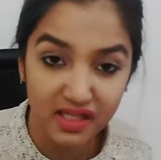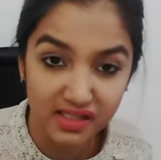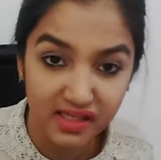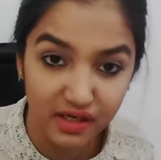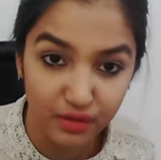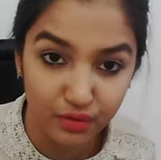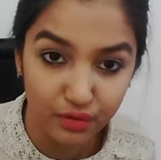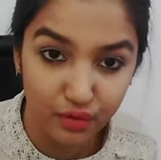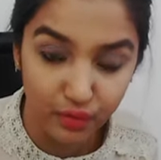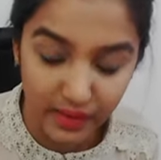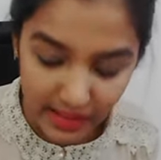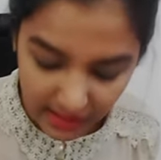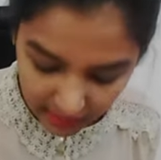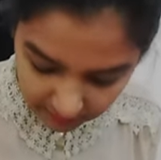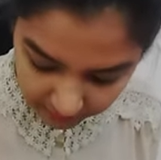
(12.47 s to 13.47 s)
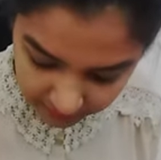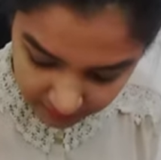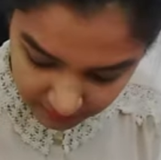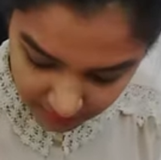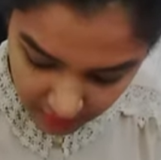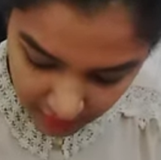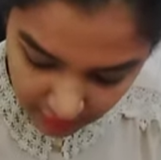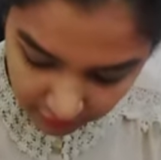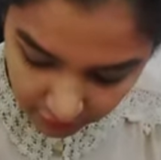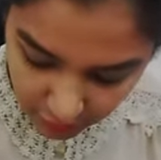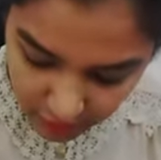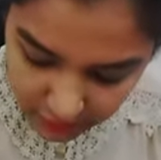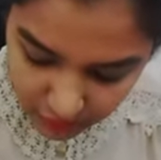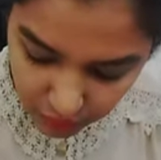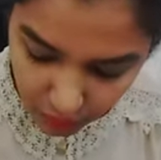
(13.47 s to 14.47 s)
in the center of the reading,
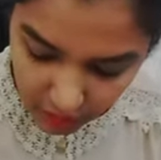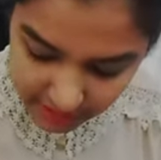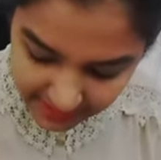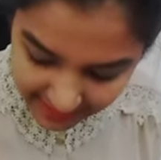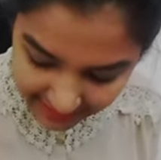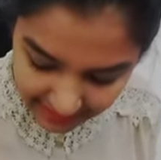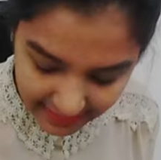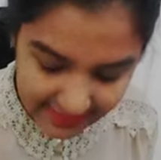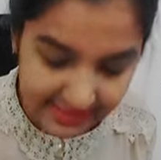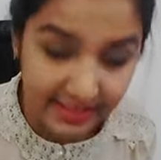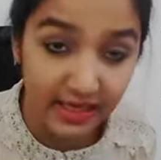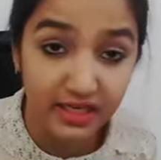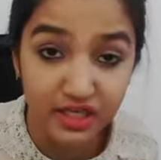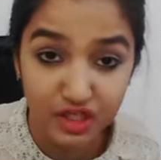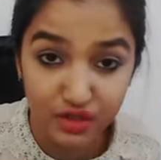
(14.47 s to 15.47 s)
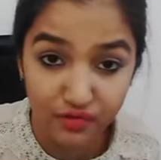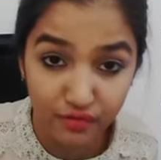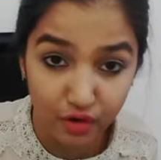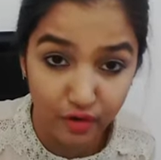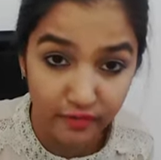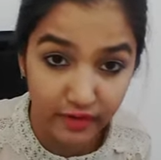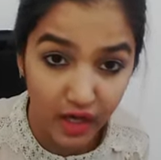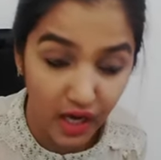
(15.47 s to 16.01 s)
Four of Swords, and the last card is the Four of